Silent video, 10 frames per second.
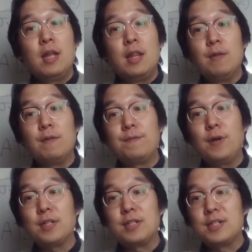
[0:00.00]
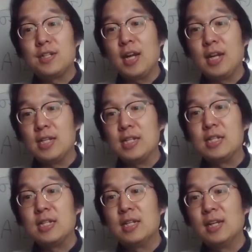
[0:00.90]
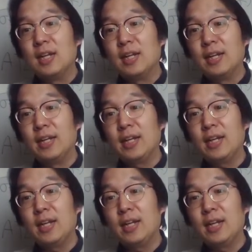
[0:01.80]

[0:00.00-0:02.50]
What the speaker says: the font size. Okay.